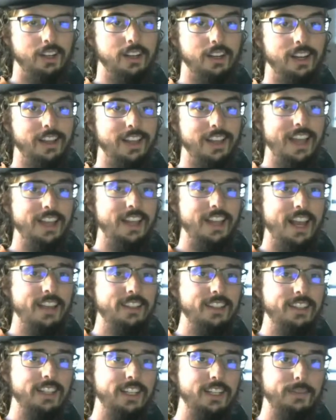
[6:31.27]
Now that last
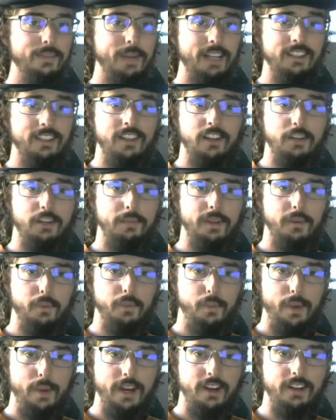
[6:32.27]
tier might sound a bit
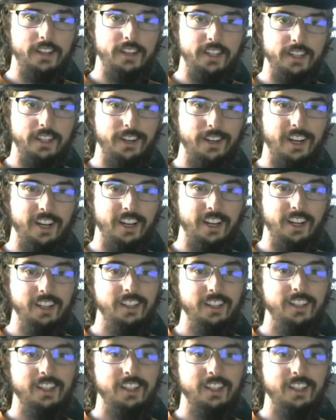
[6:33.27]
weird to you, huh?